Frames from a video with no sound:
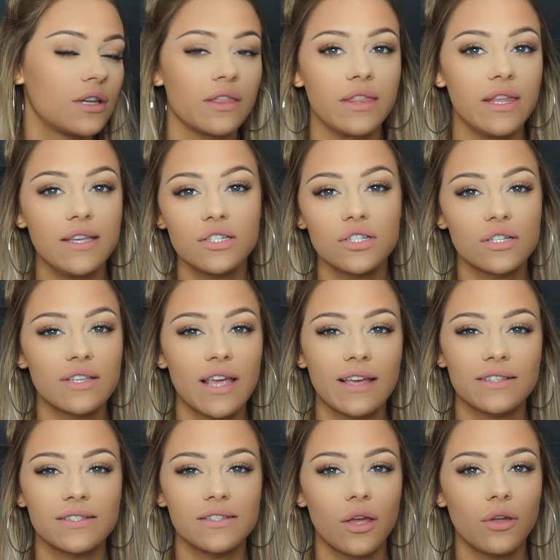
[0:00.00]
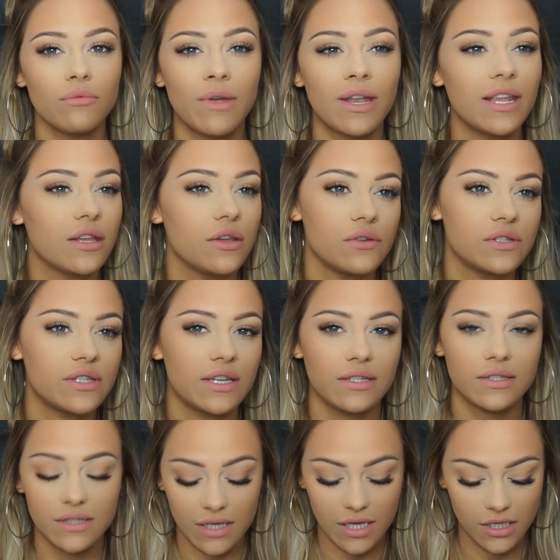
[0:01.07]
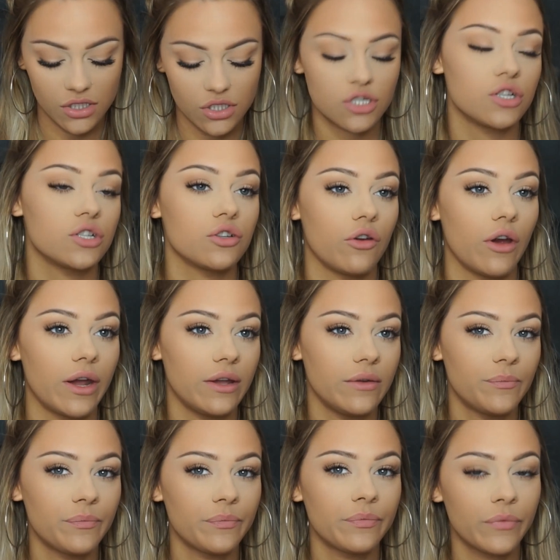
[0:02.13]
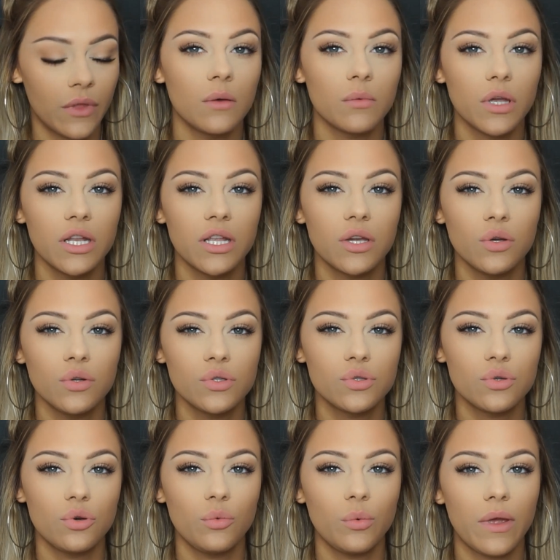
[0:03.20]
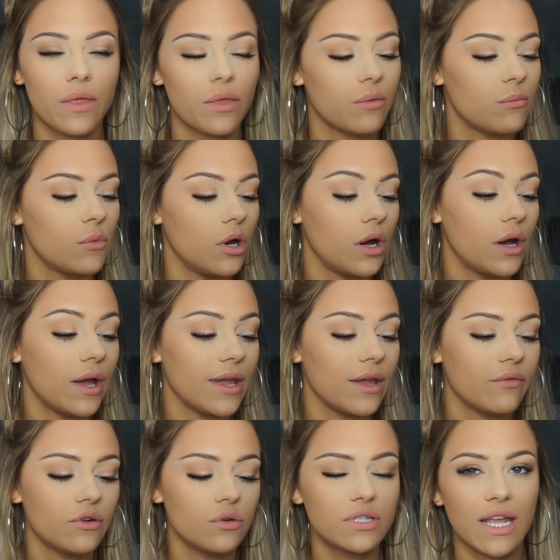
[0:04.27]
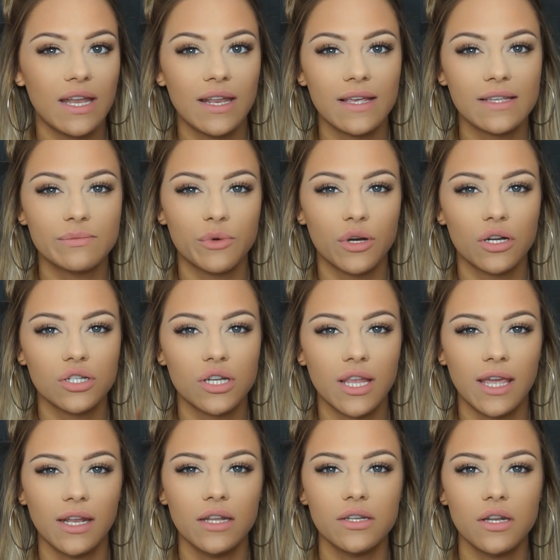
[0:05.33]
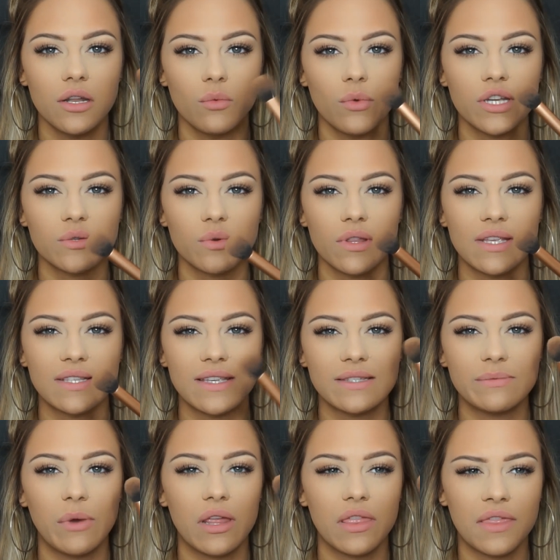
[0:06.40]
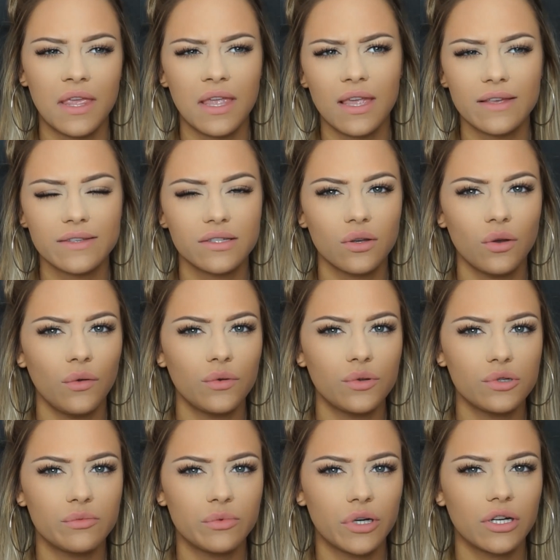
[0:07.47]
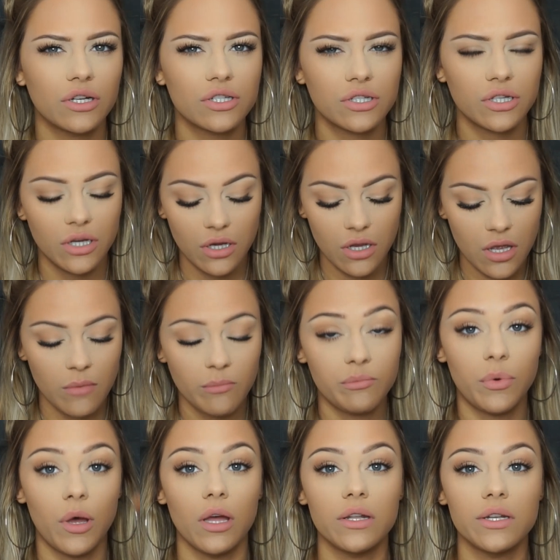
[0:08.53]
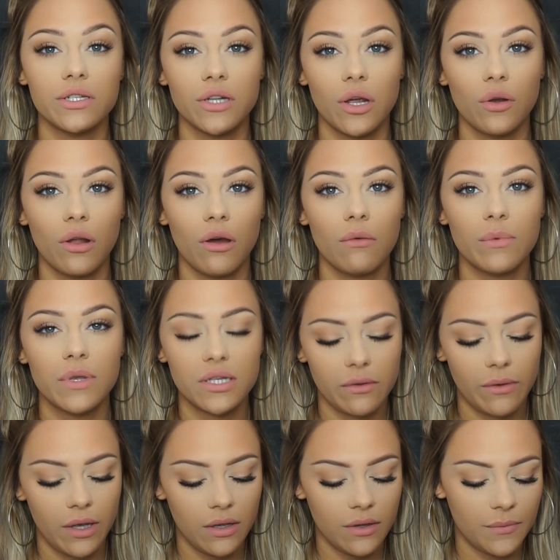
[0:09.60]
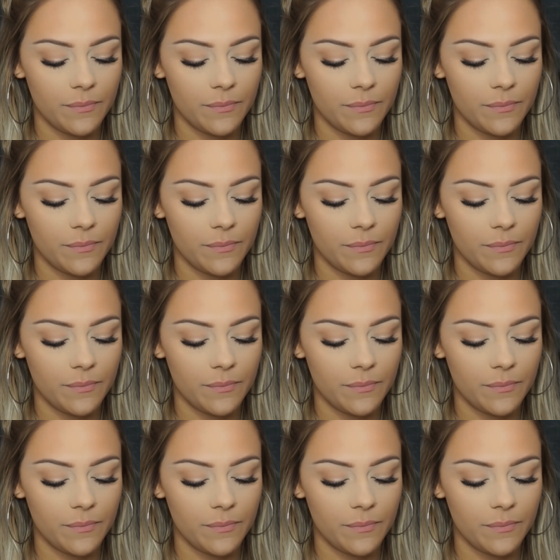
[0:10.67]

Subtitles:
This just has so many uses, it's just great. I'm going to contour with my Real Techniques brush. Again, I don't know which one this is, but I think it's the contour brush, but don't hold me to it.